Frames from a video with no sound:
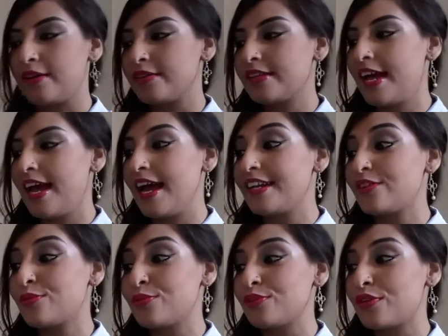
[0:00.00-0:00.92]
about it
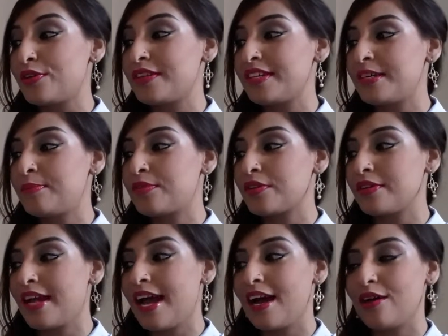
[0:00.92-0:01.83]
and also tips
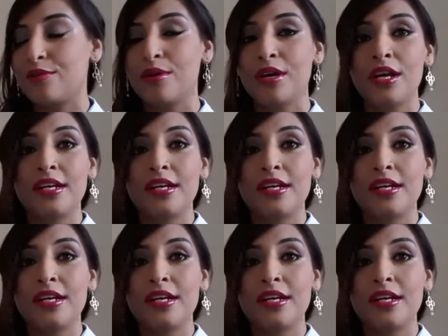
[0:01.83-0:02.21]
on how